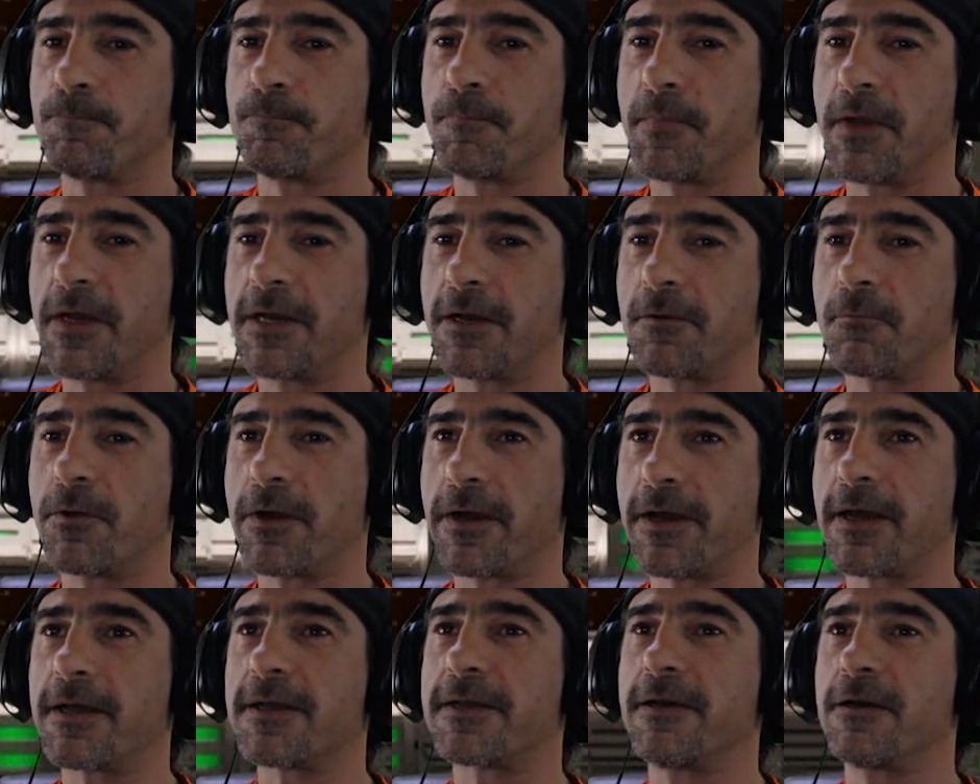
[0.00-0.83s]
Meaning, when
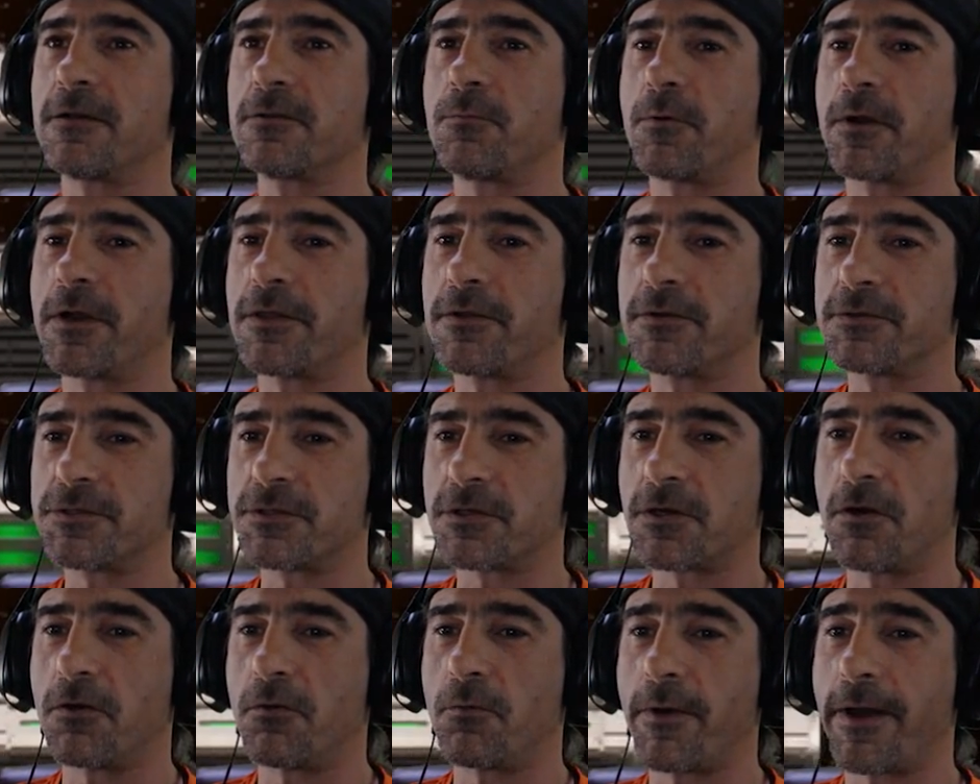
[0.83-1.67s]
I get killed, one of those
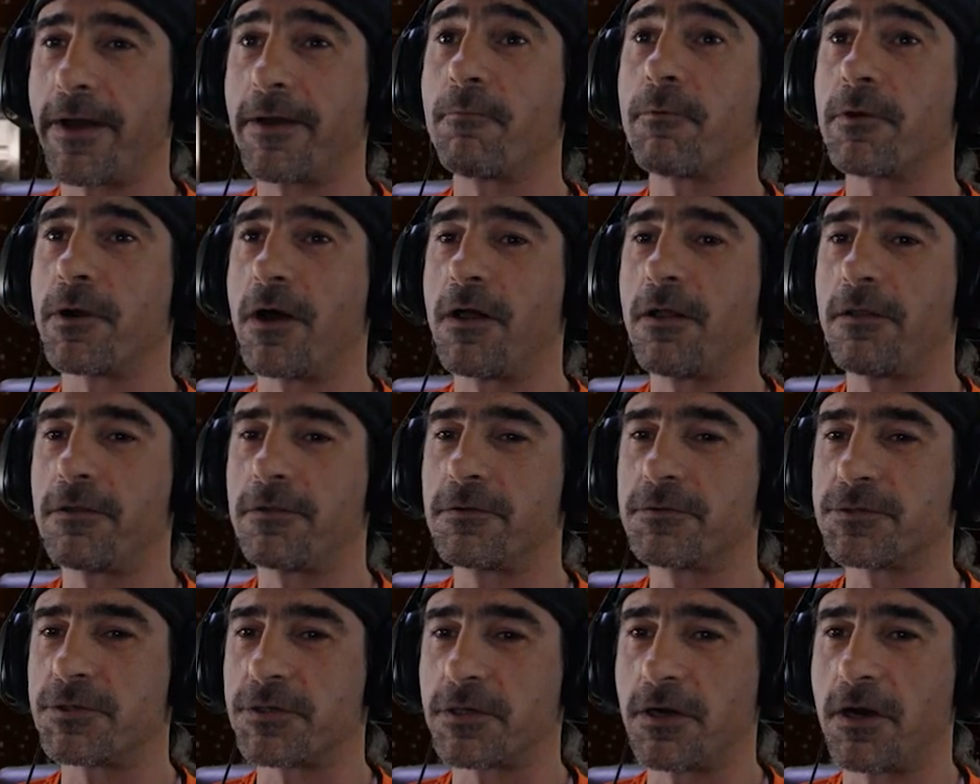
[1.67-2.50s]
will go away. When all of
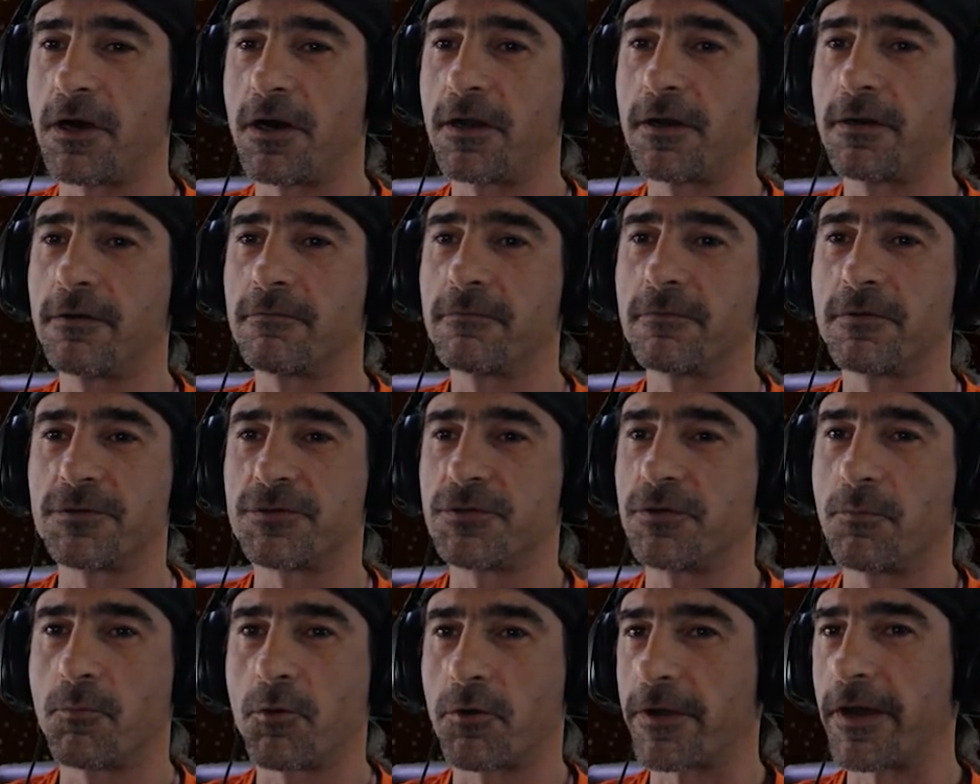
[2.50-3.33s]
those are gone,
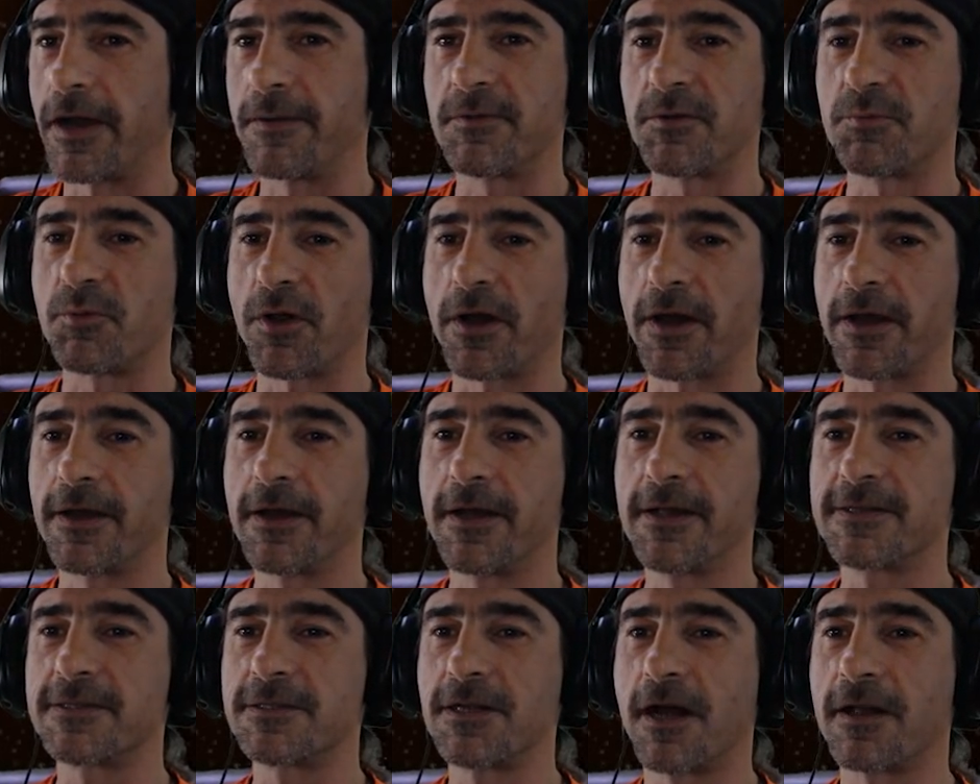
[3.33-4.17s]
there's no more game to play.
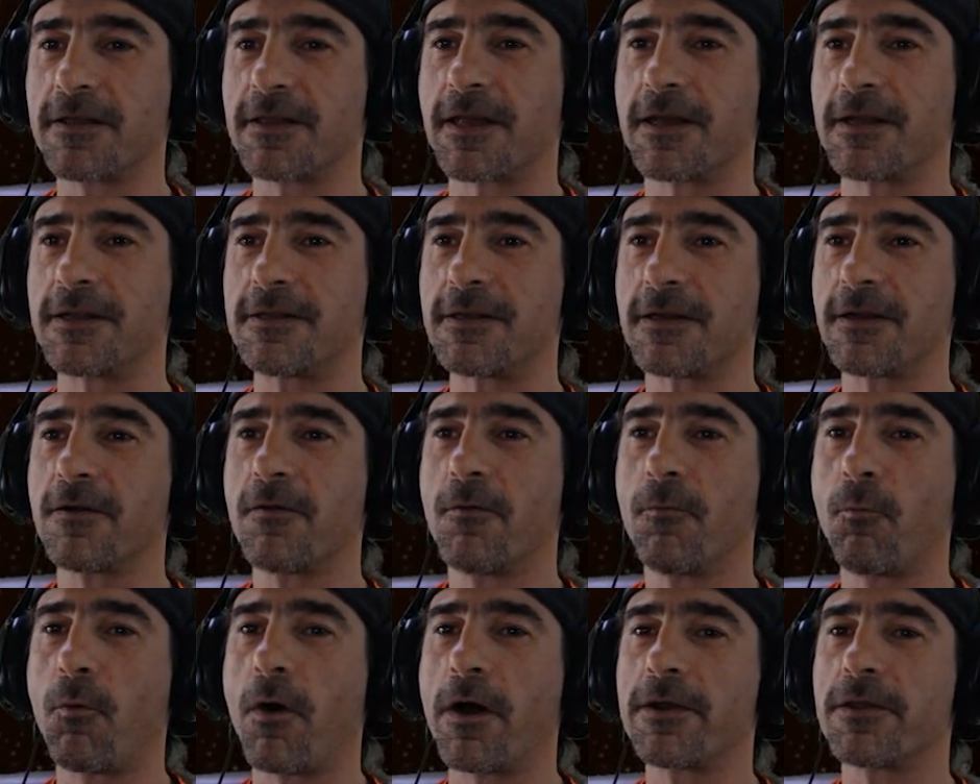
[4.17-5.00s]
It's not that
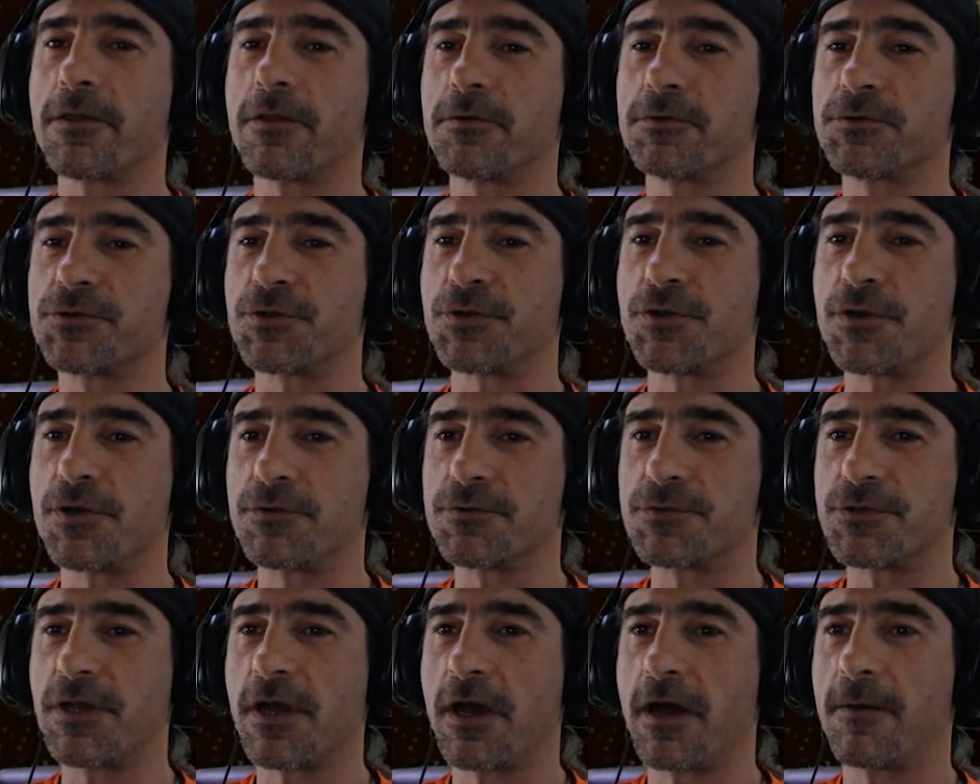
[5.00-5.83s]
one of those are
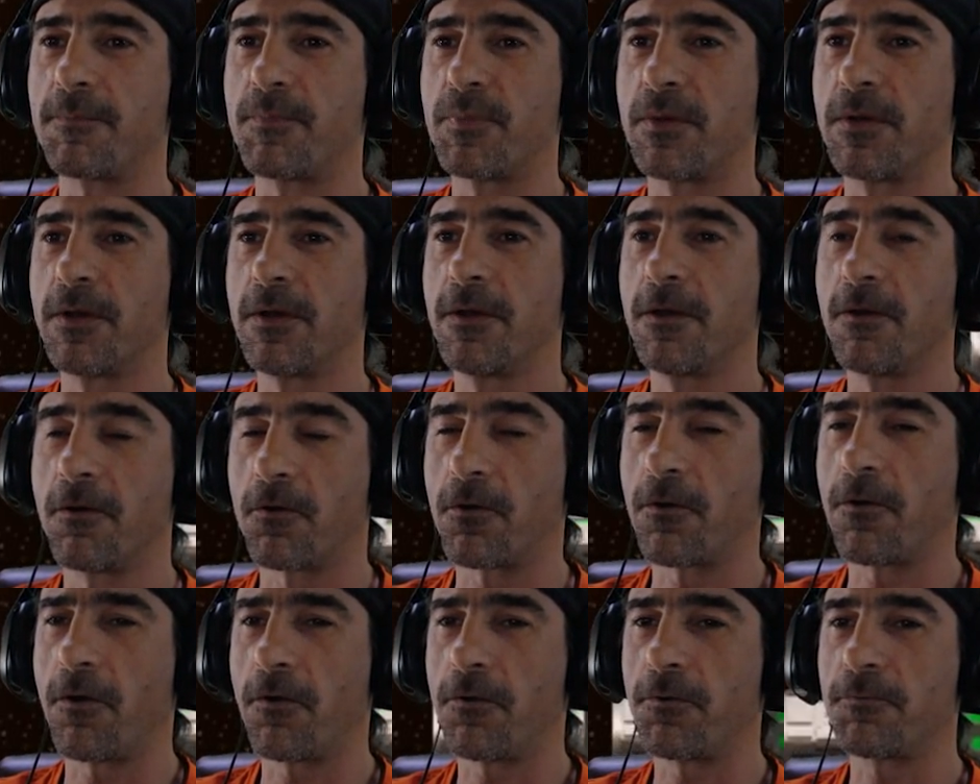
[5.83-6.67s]
used up,
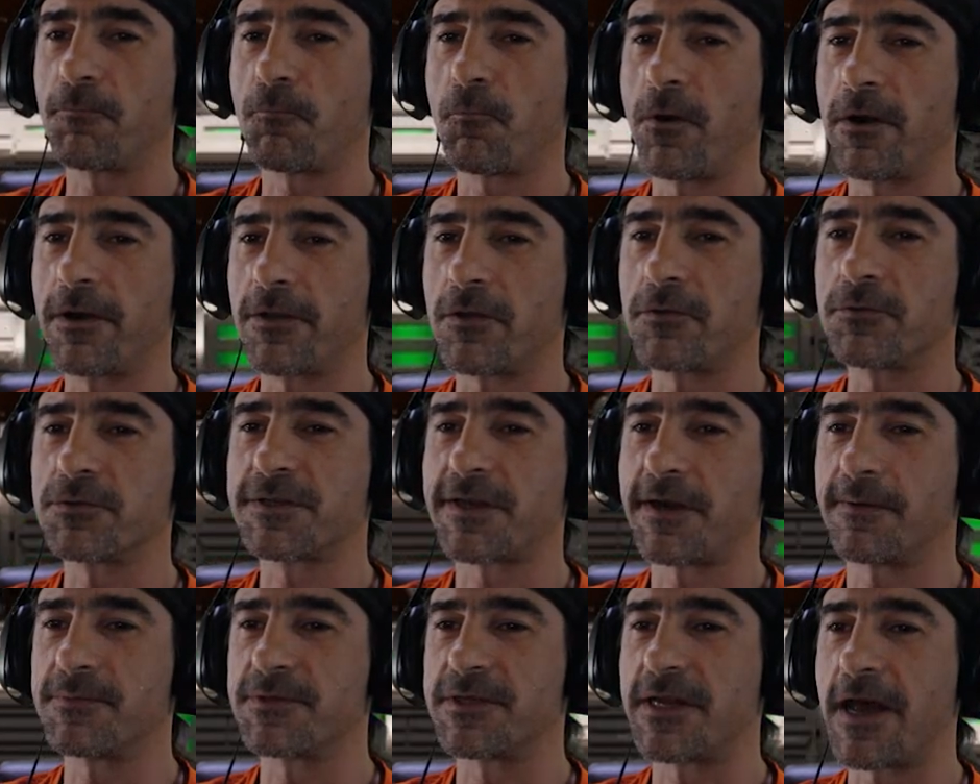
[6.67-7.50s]
or, or one of those
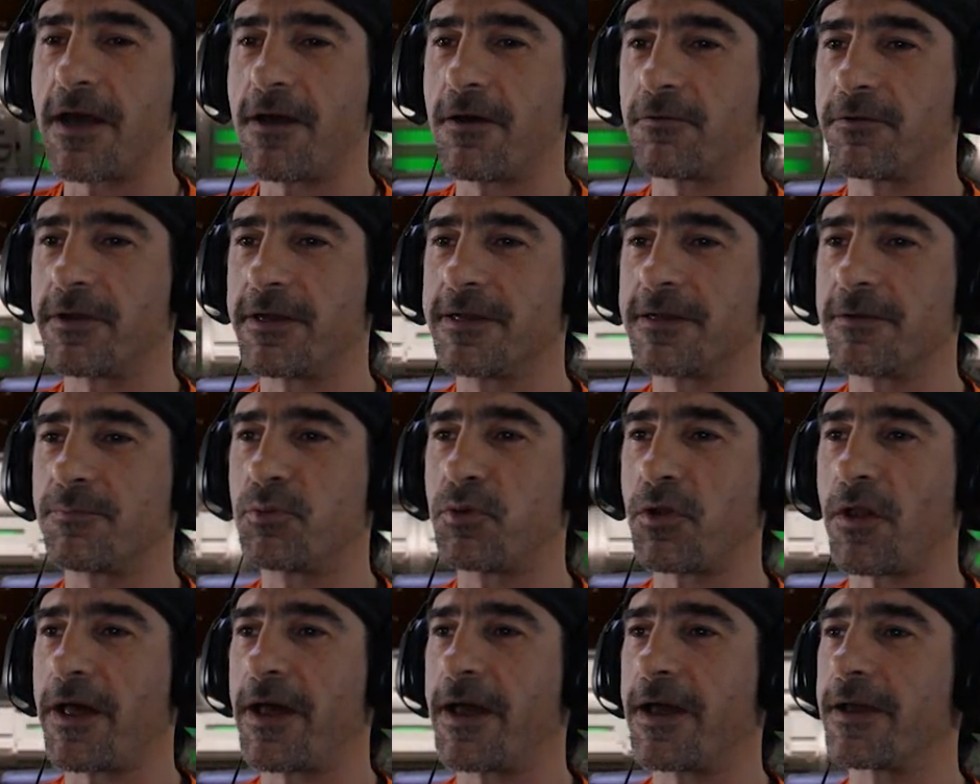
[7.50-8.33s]
comes down into
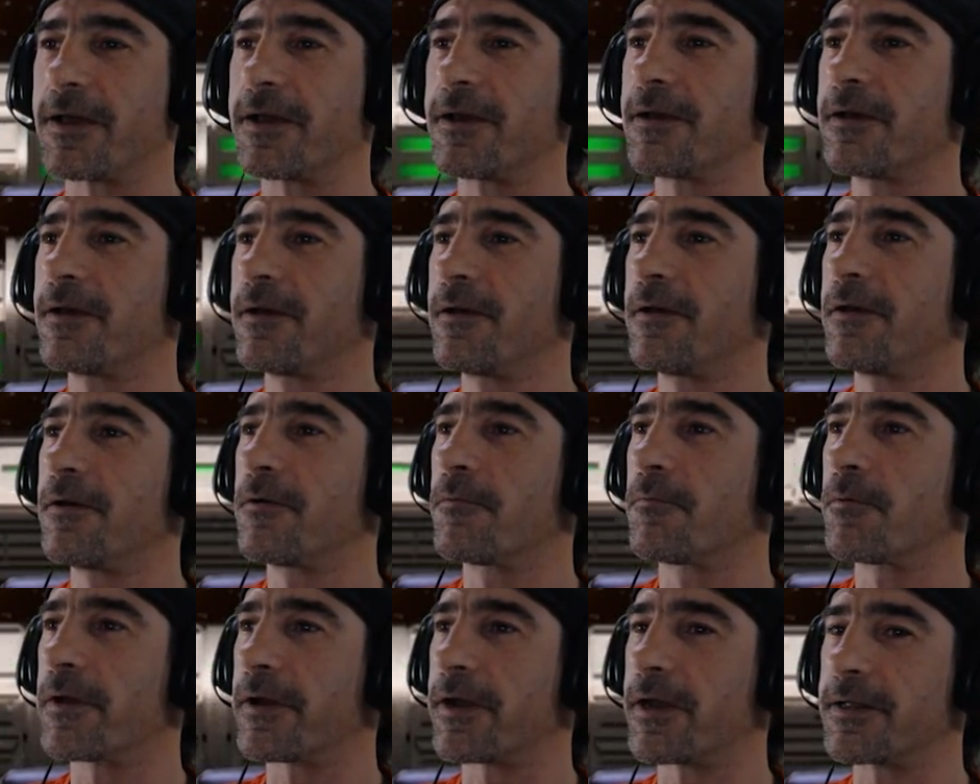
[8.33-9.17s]
play
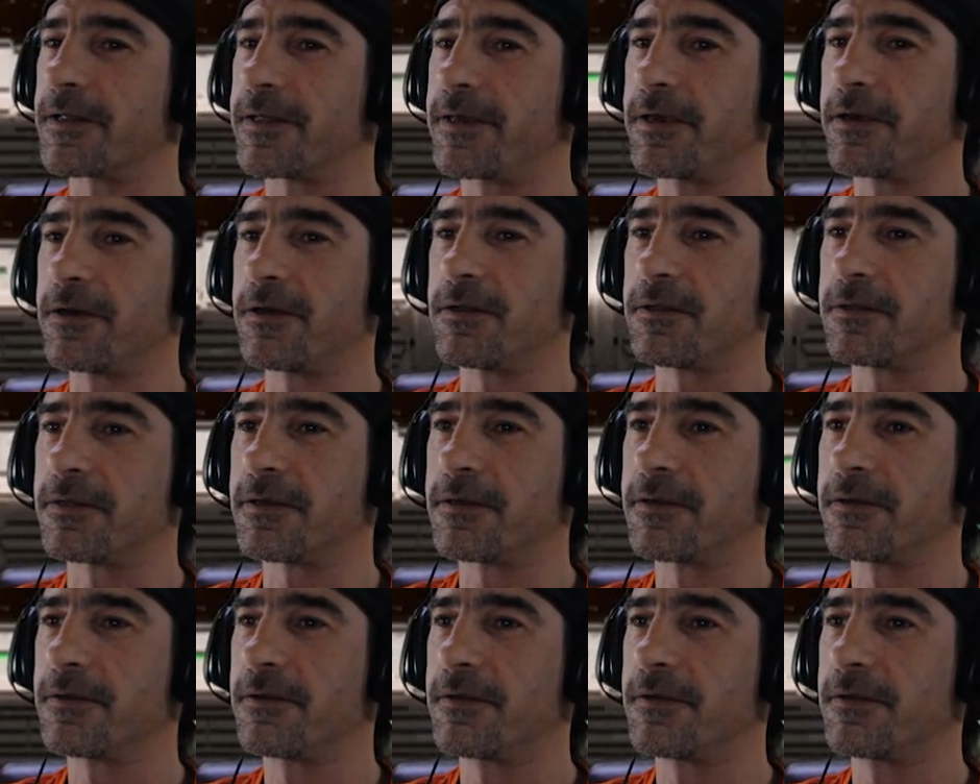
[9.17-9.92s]
when I get killed